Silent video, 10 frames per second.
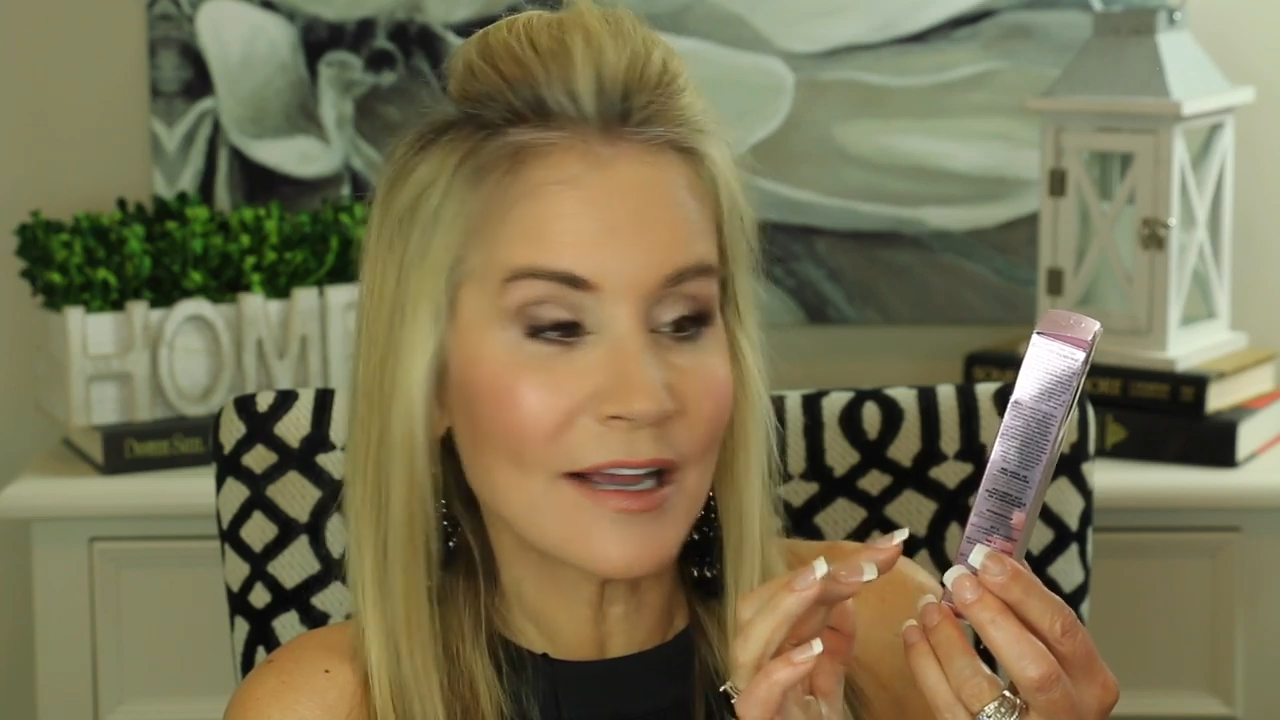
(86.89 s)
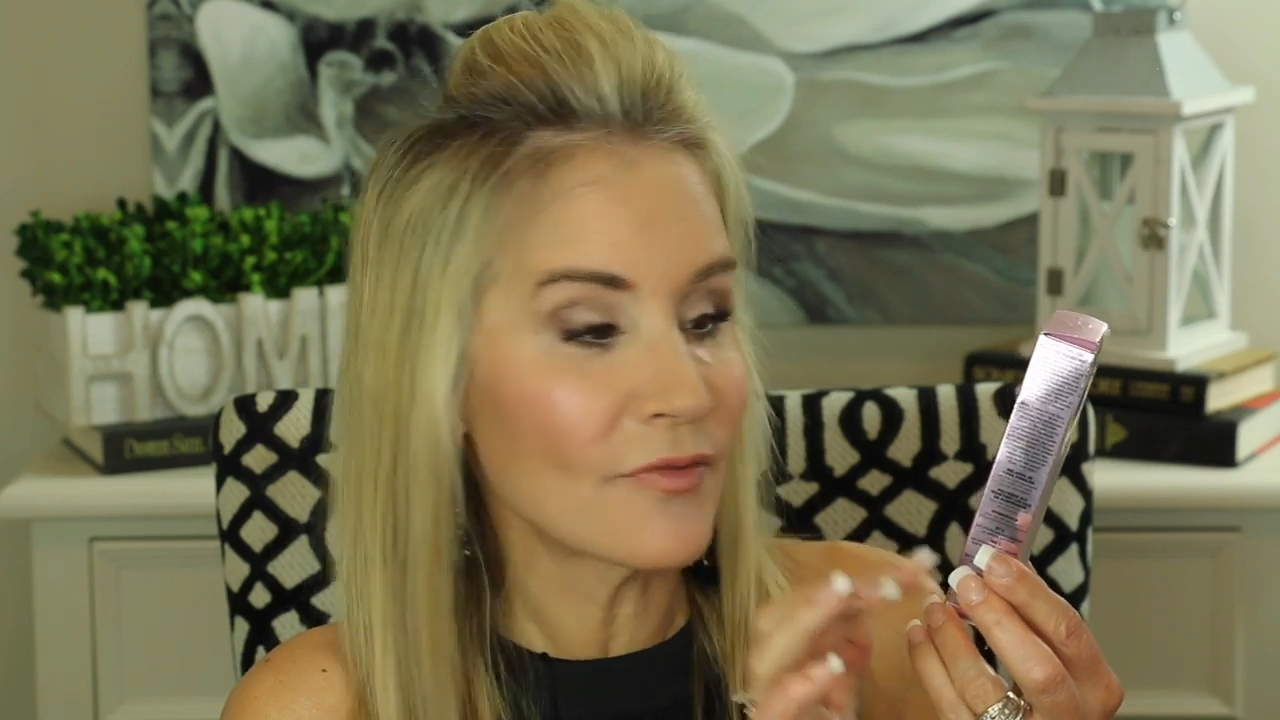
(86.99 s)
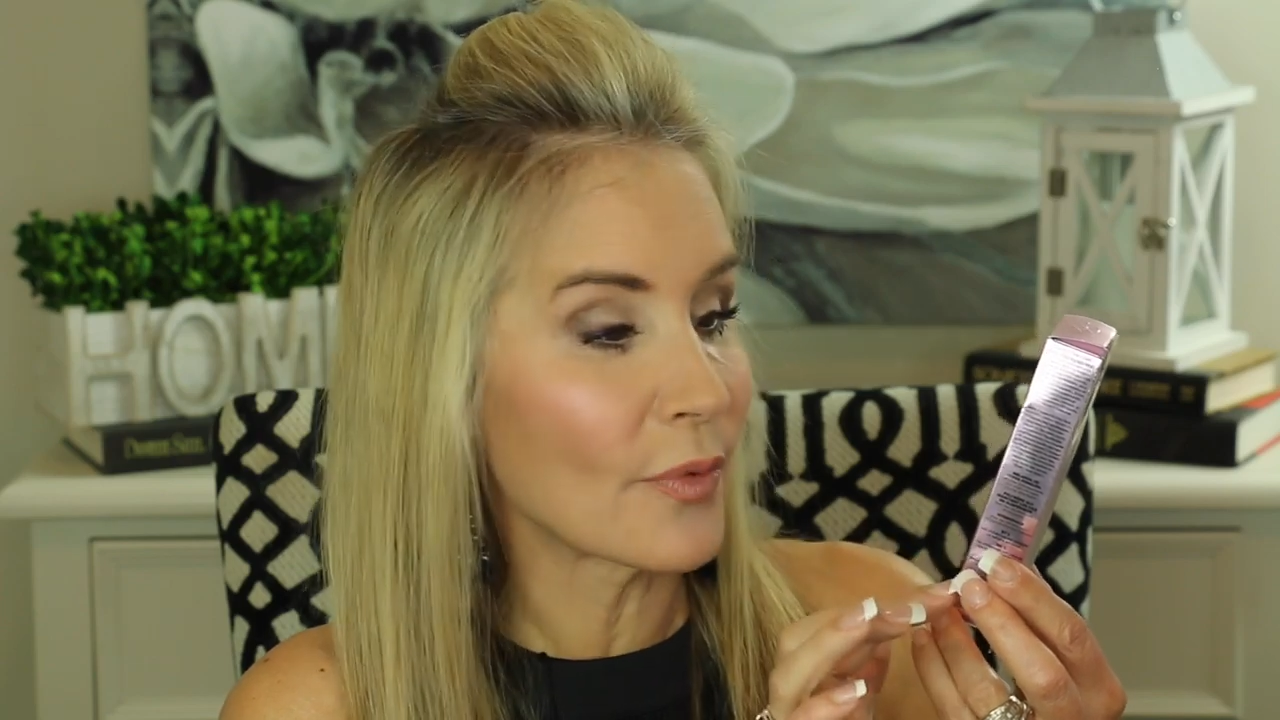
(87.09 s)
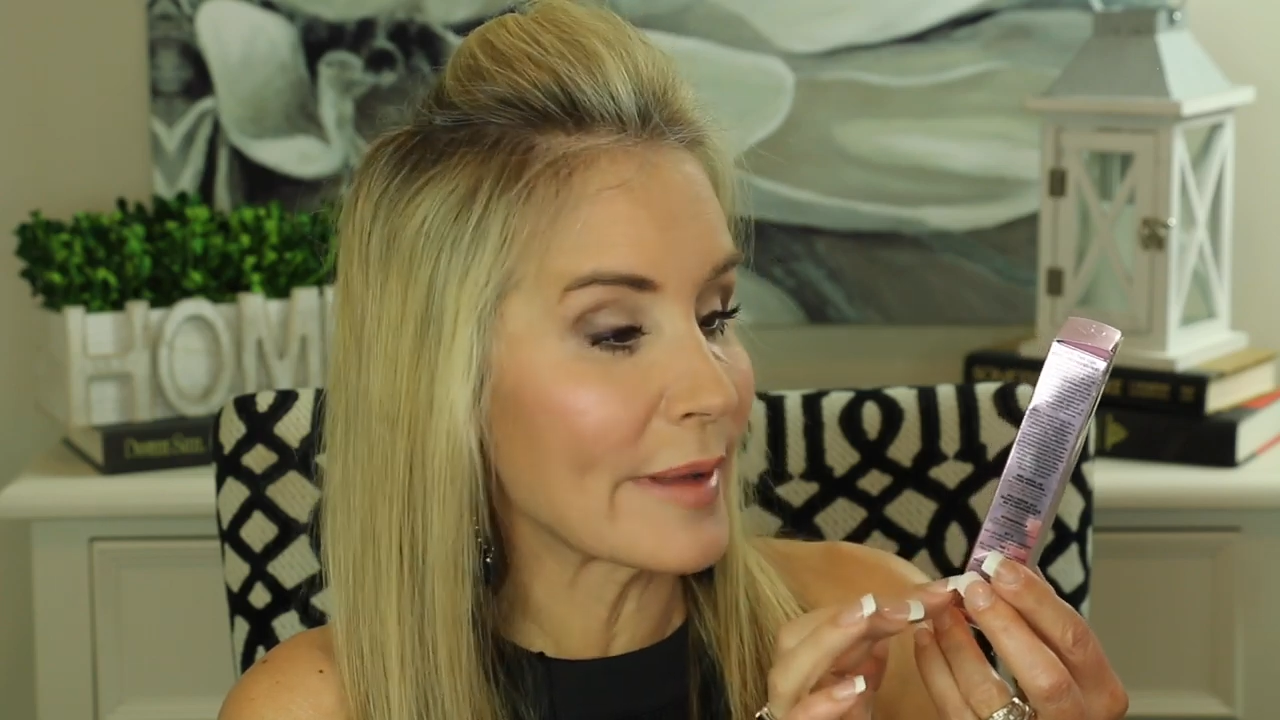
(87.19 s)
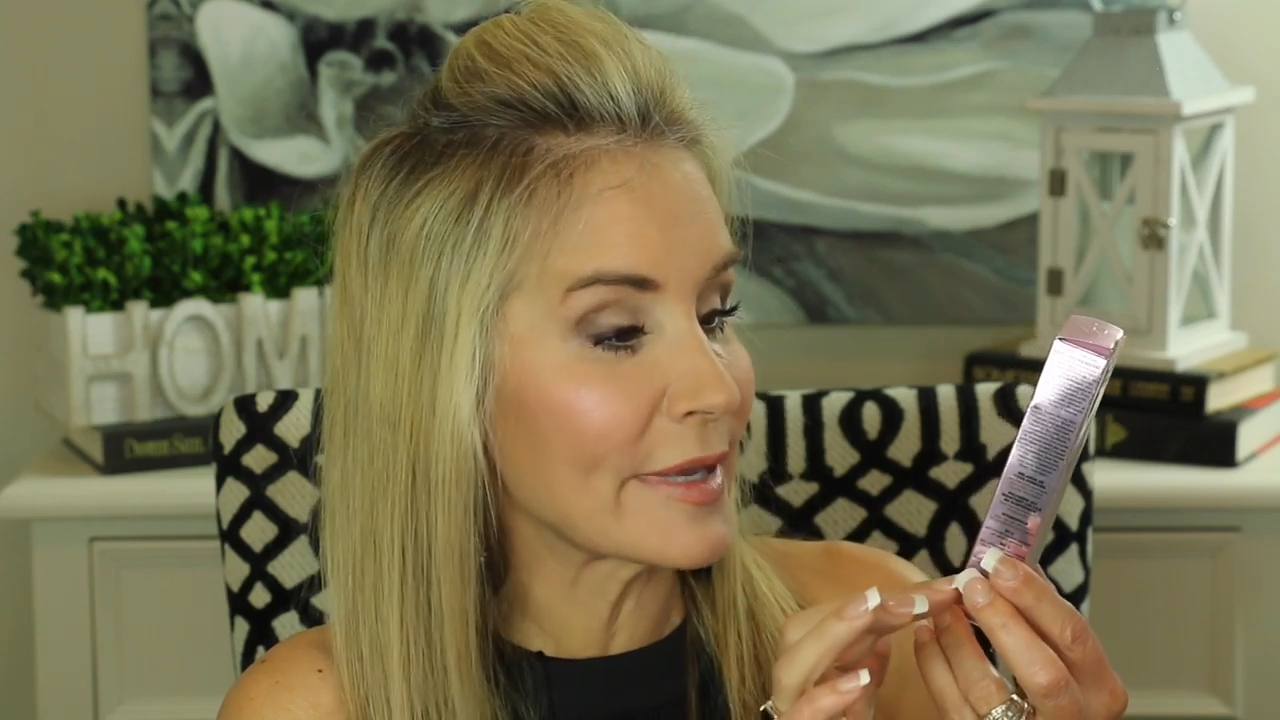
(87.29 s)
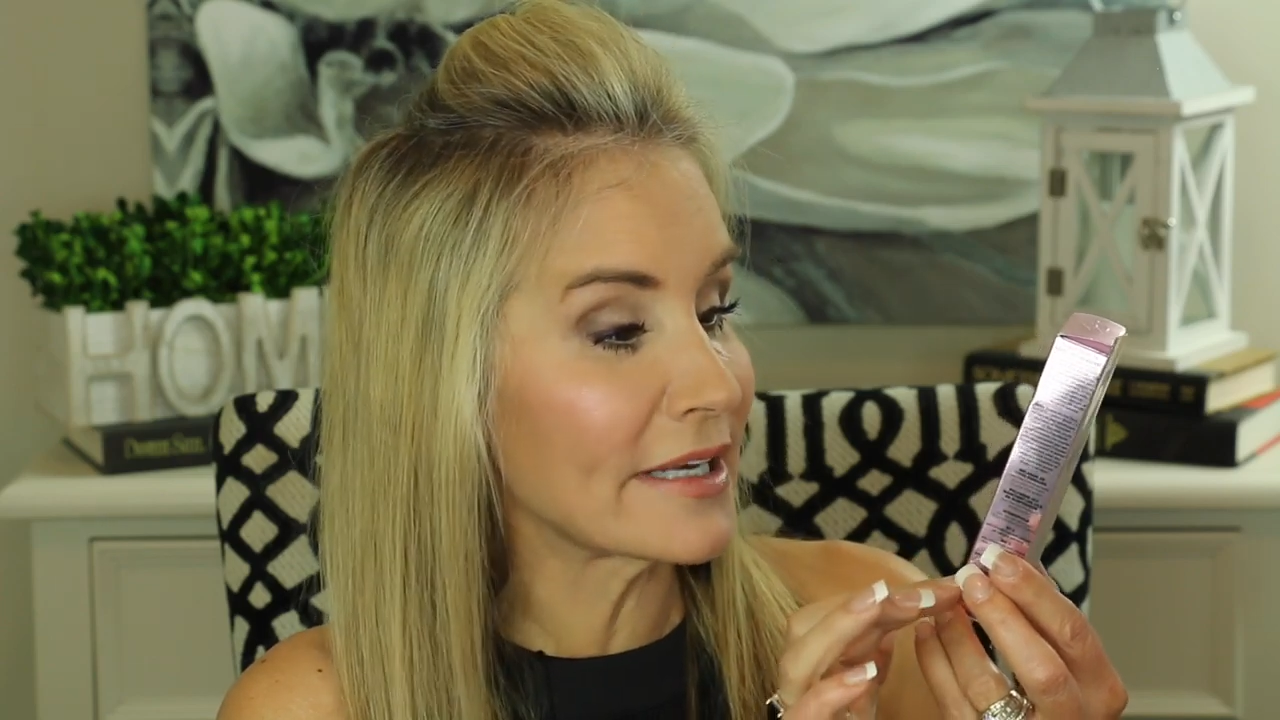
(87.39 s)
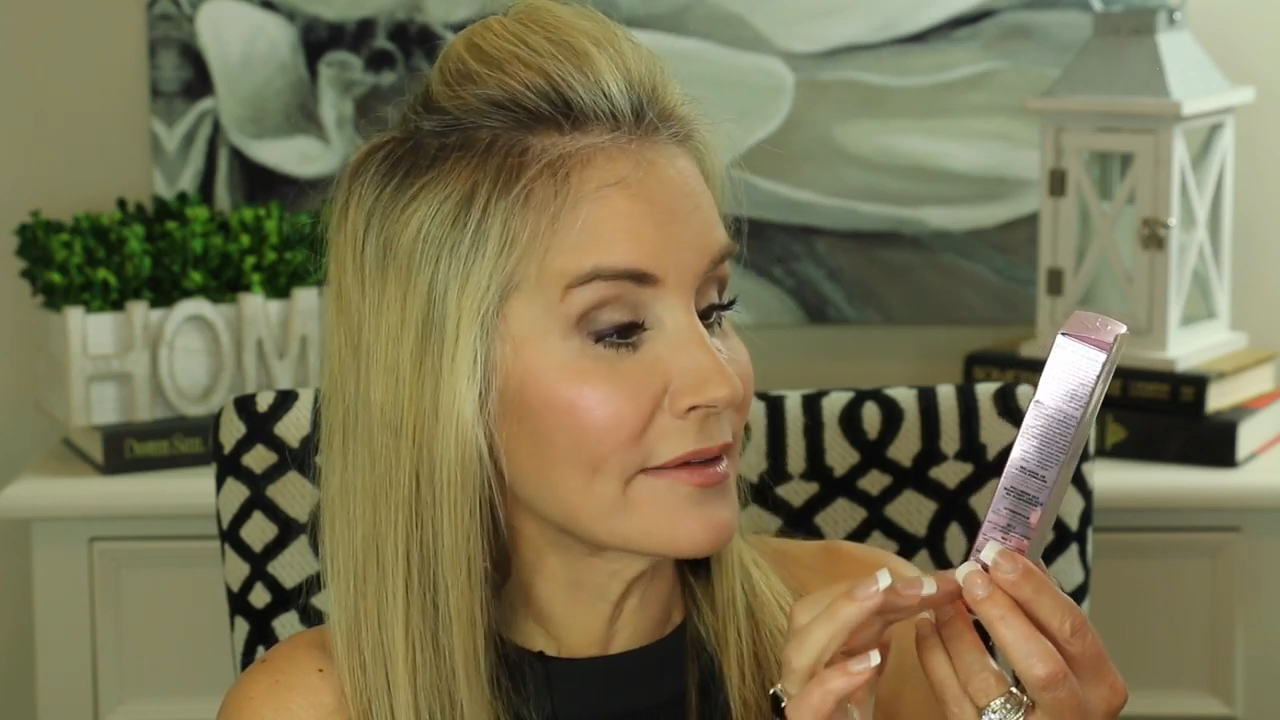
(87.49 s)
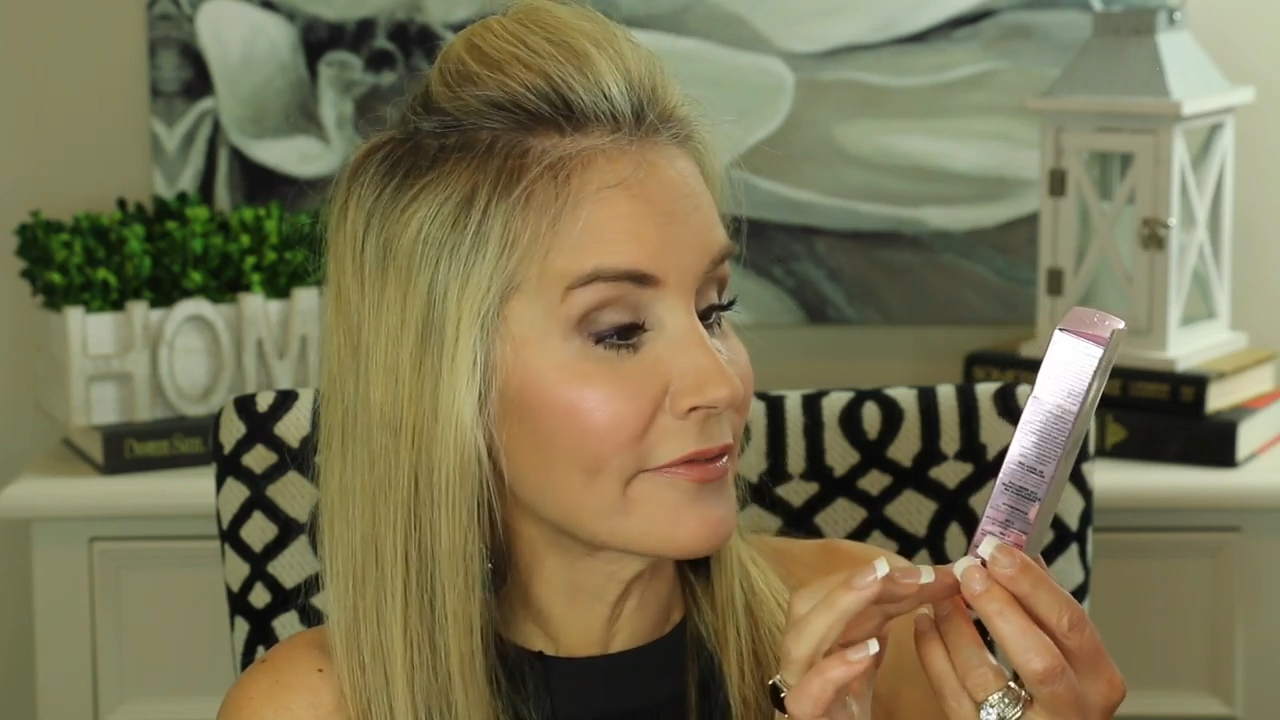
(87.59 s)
of women